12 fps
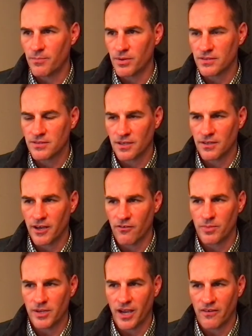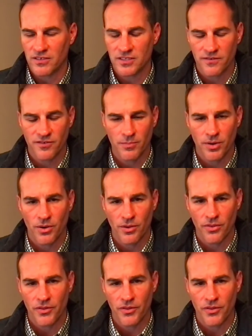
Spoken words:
But that will be obviously for both